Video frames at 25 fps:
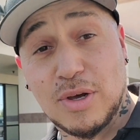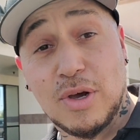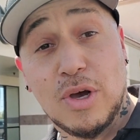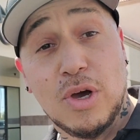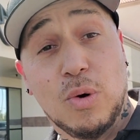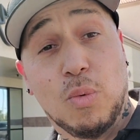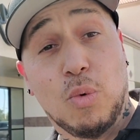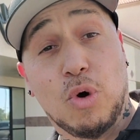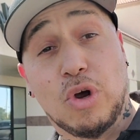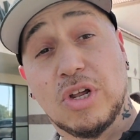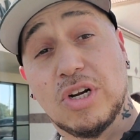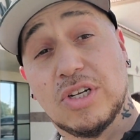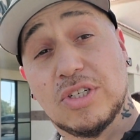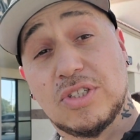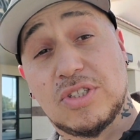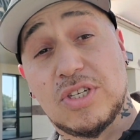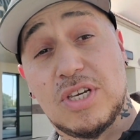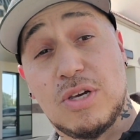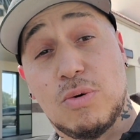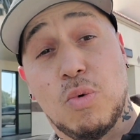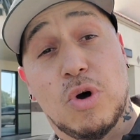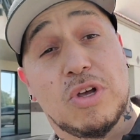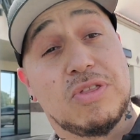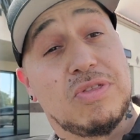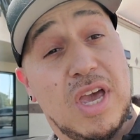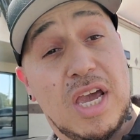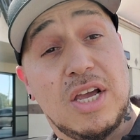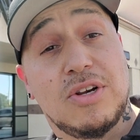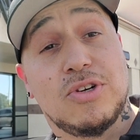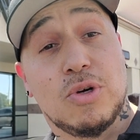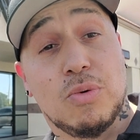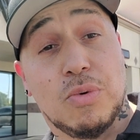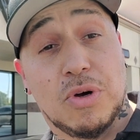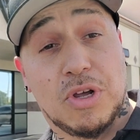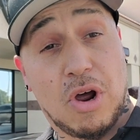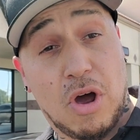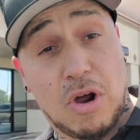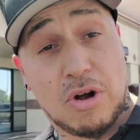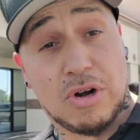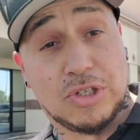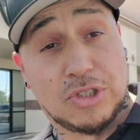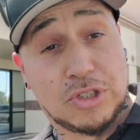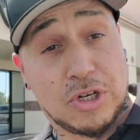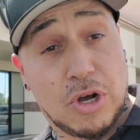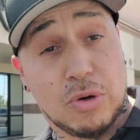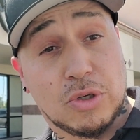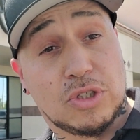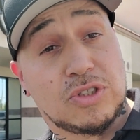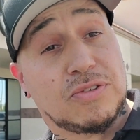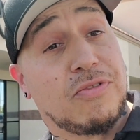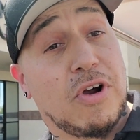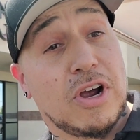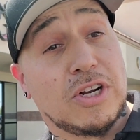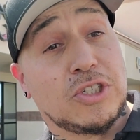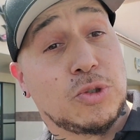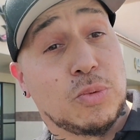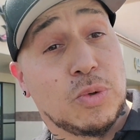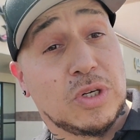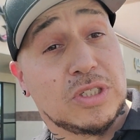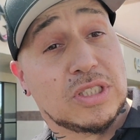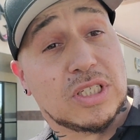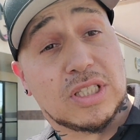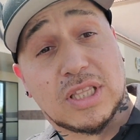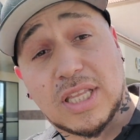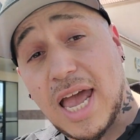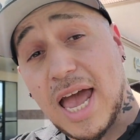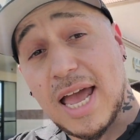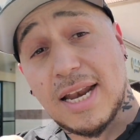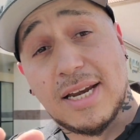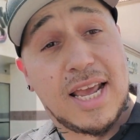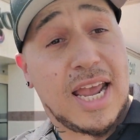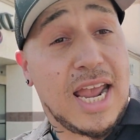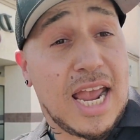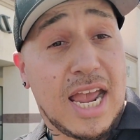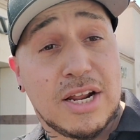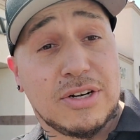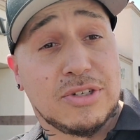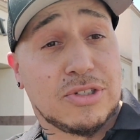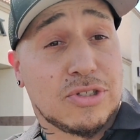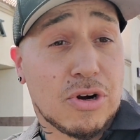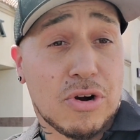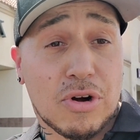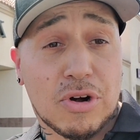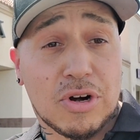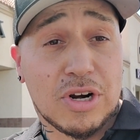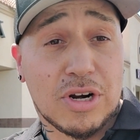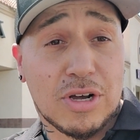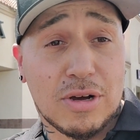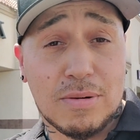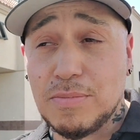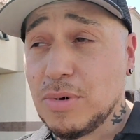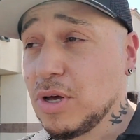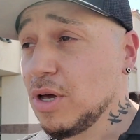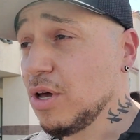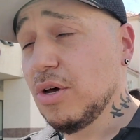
We're going to see what they do with artichokes, fresh ones at that, hand turning them,